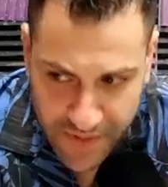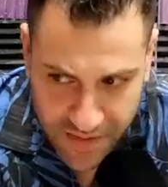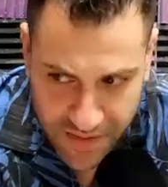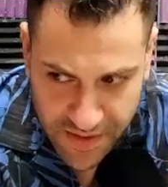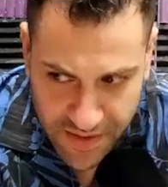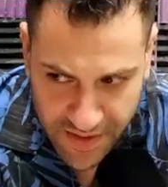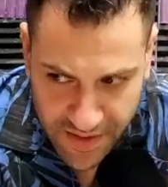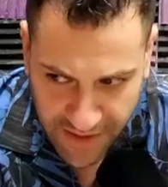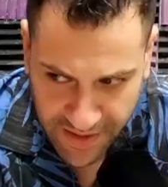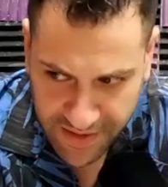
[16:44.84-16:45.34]

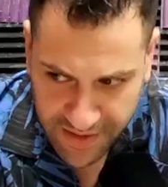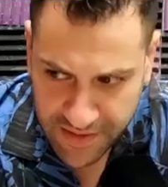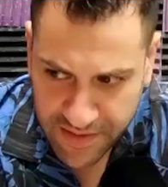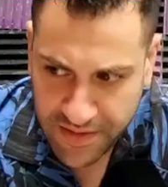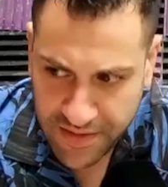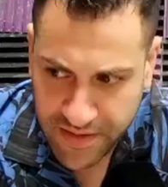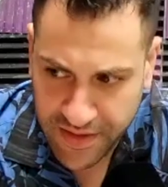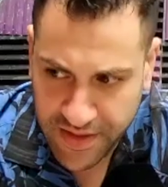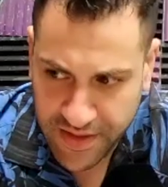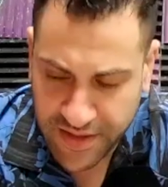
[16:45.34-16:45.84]

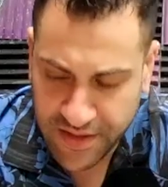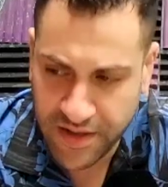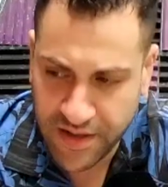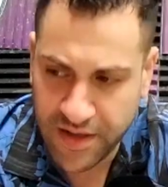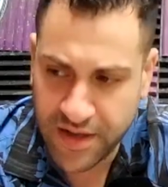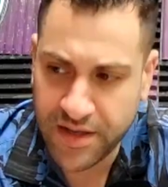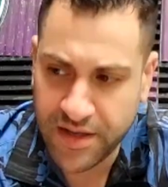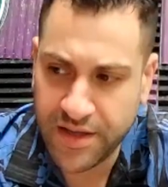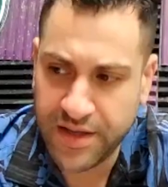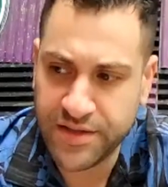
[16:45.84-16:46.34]
in
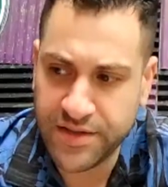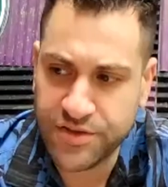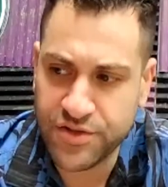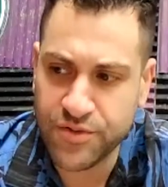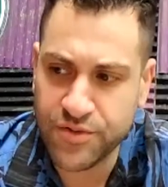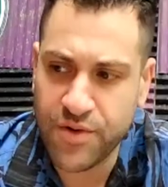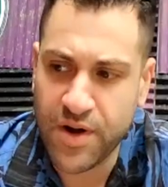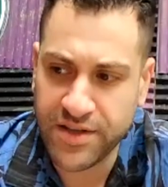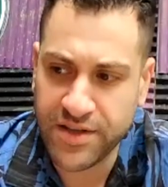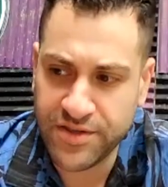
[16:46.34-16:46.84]

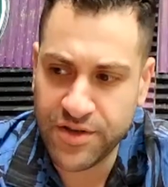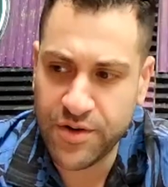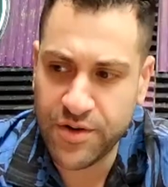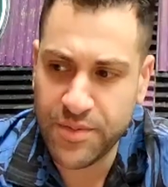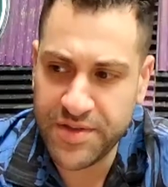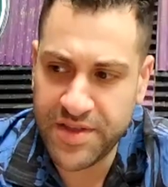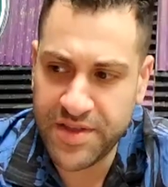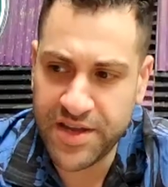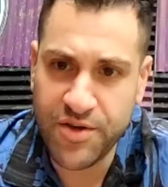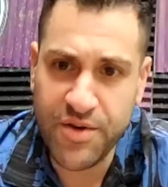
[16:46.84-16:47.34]
Toronto,
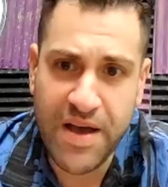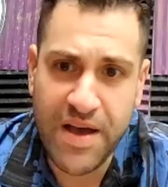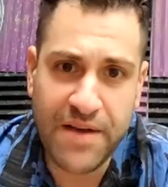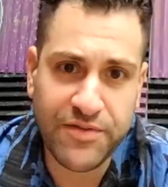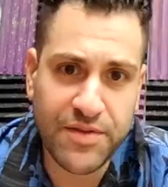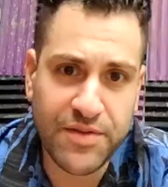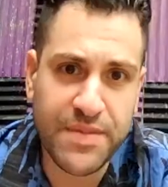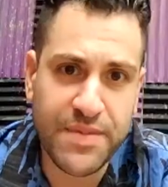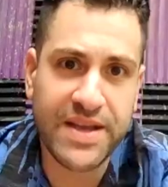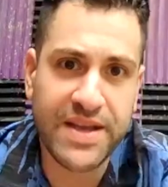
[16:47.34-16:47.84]
but then you have
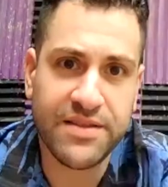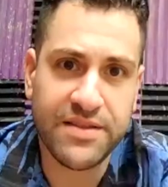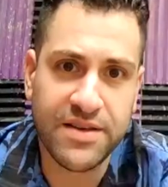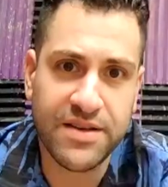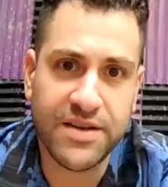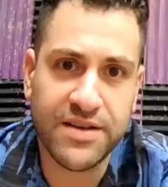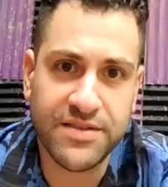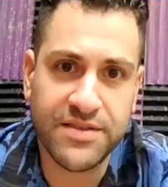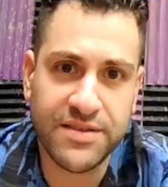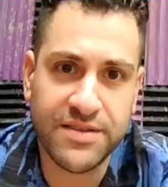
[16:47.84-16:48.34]
to make
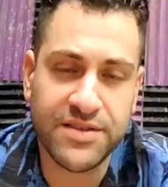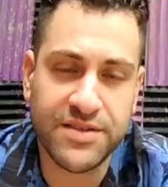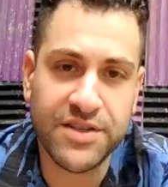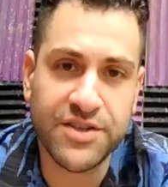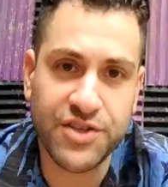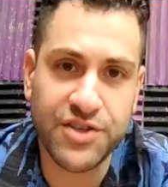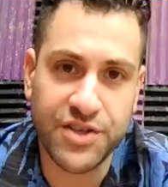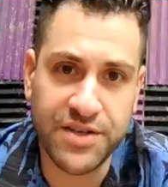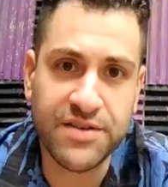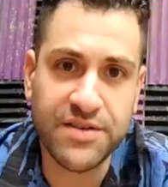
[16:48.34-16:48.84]
the
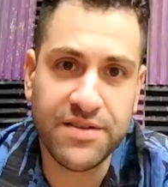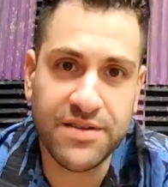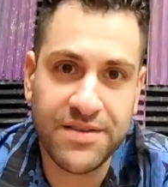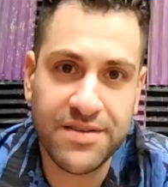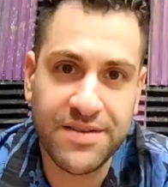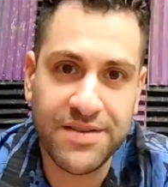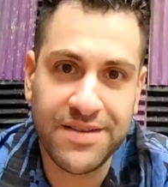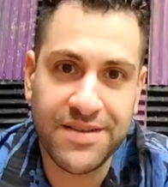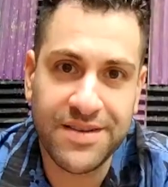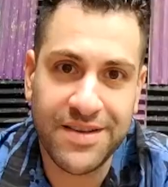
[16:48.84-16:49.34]
decision
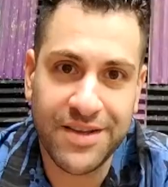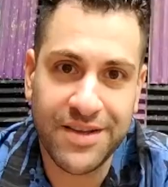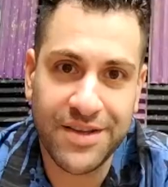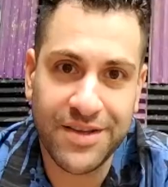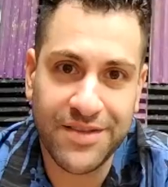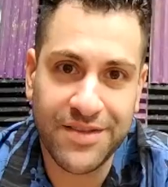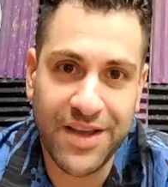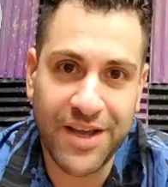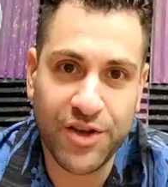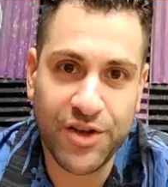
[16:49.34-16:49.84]

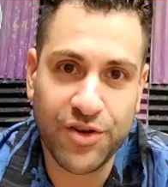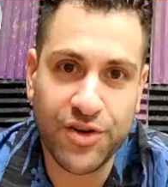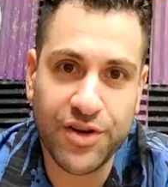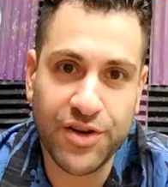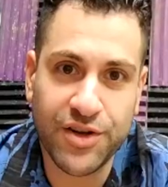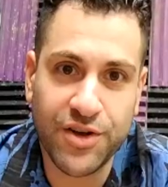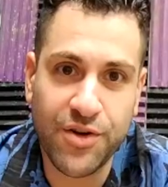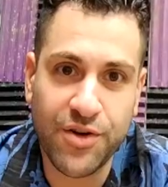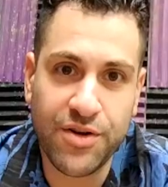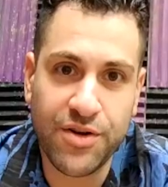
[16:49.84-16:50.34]
that you're going
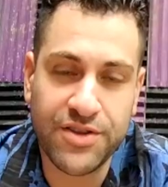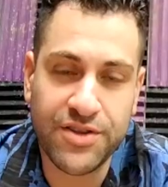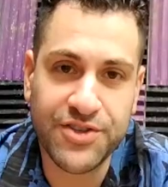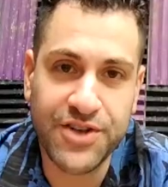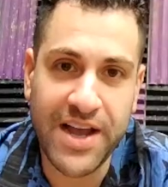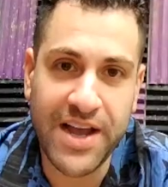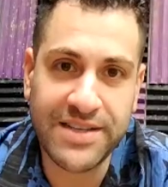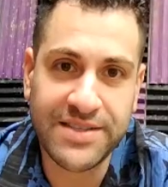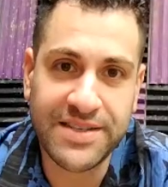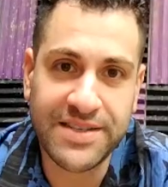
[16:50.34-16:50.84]
to go to the
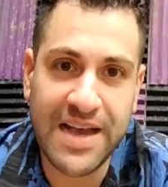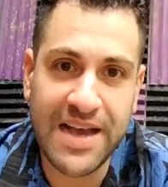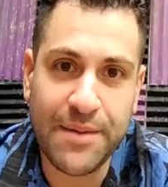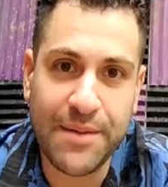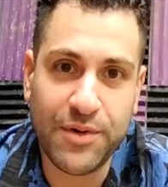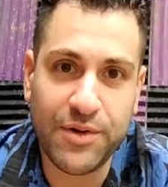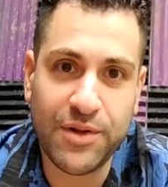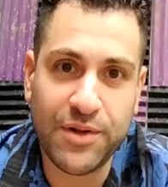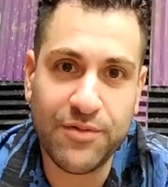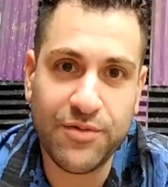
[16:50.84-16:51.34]
jazz
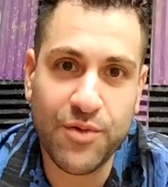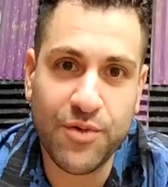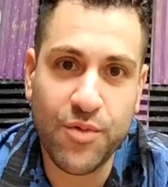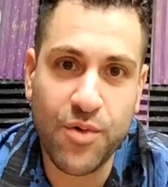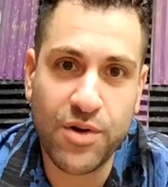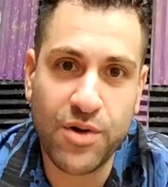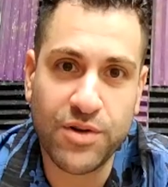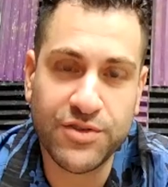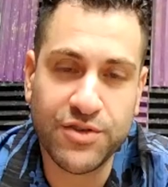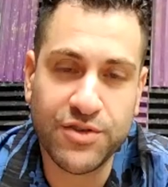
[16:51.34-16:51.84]
capital of the
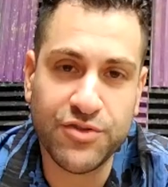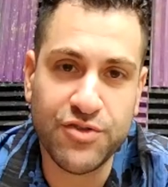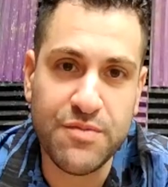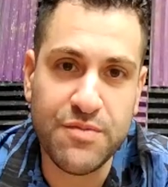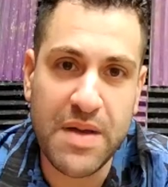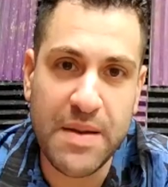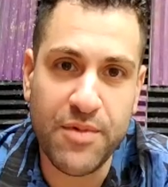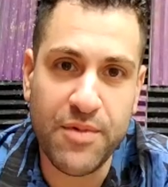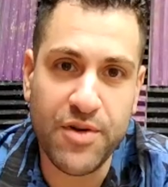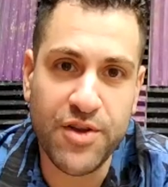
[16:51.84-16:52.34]
world. So do you
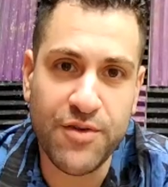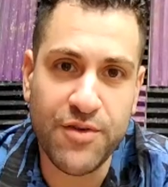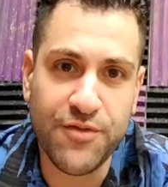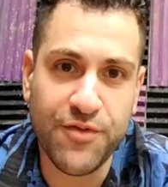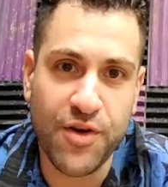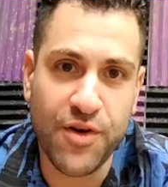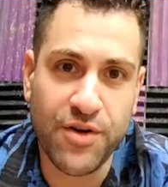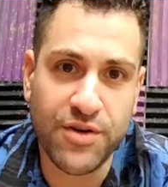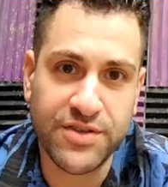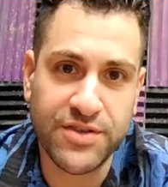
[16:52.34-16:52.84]
remember your
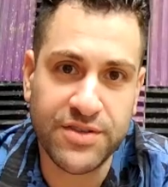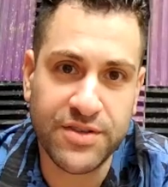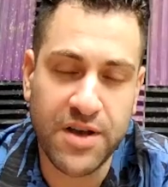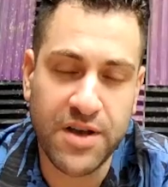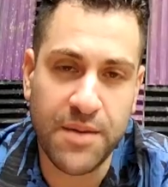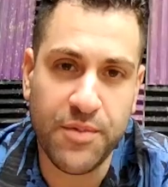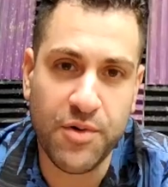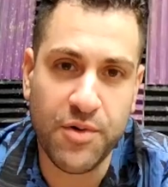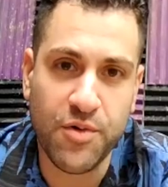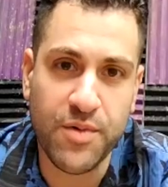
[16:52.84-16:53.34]
first
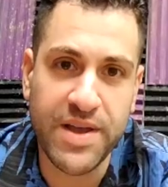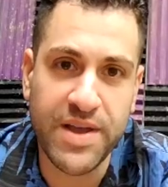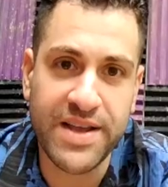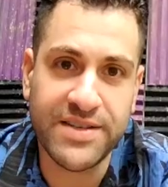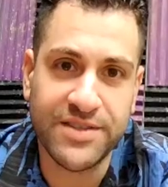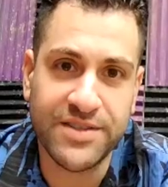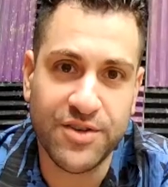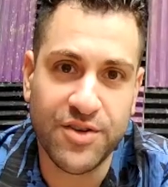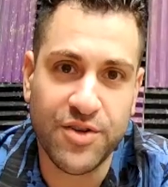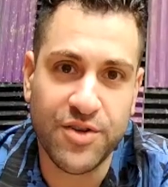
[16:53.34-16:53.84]
couple of
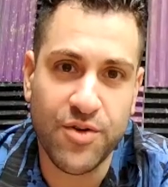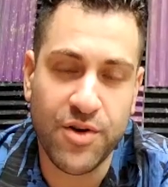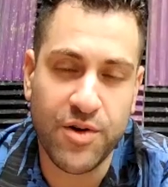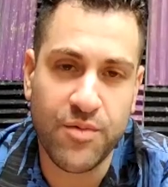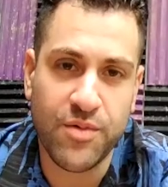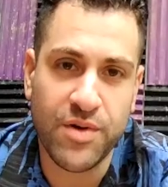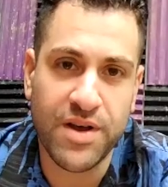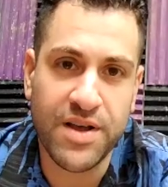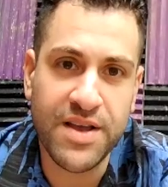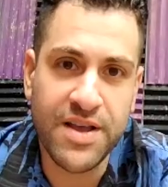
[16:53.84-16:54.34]
weeks in New York?
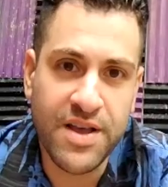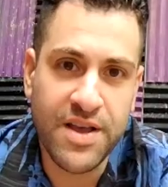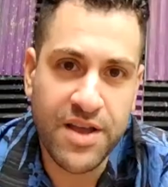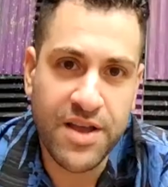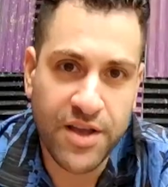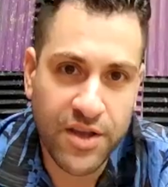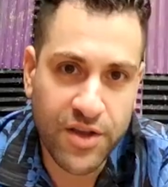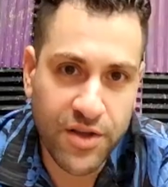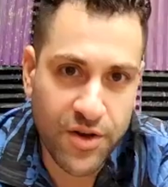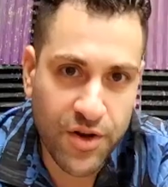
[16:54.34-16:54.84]
What,
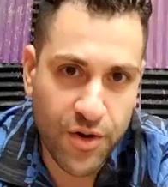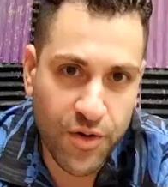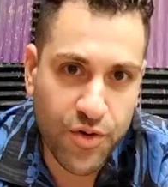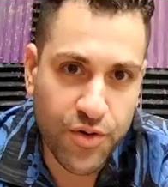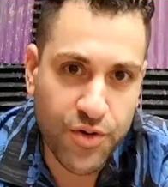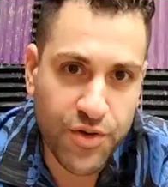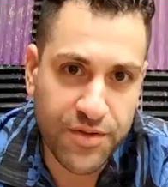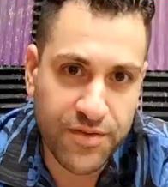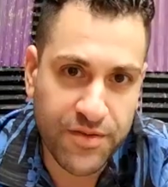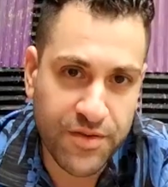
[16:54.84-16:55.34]

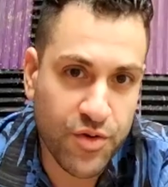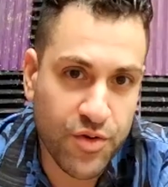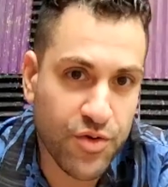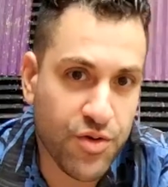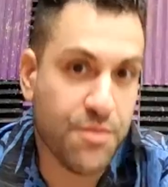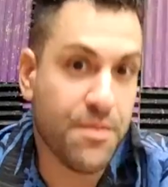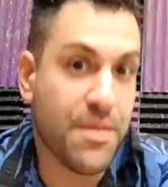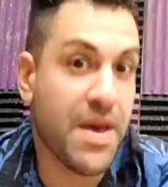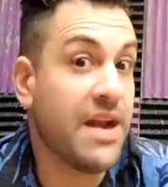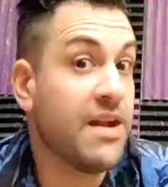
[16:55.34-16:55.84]
who
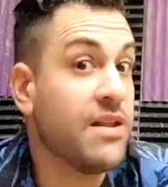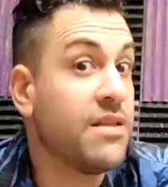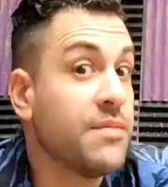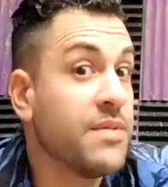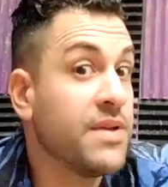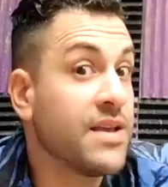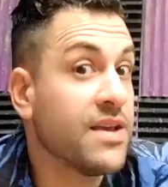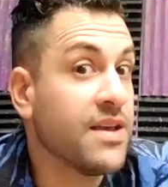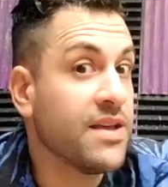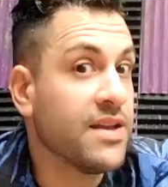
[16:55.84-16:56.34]
you met in the
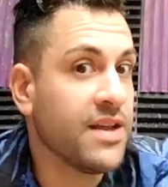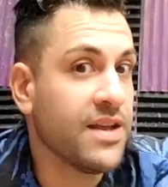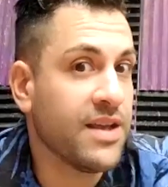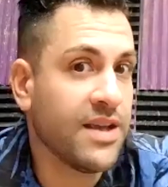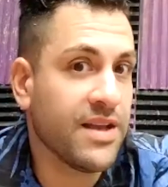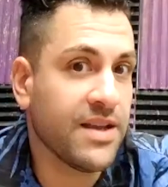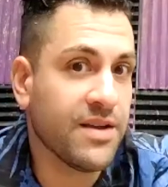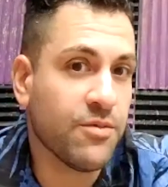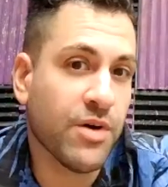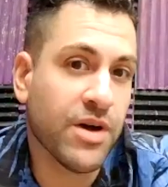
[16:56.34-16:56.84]

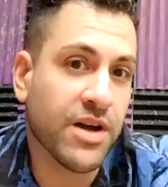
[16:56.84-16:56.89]
beginning, what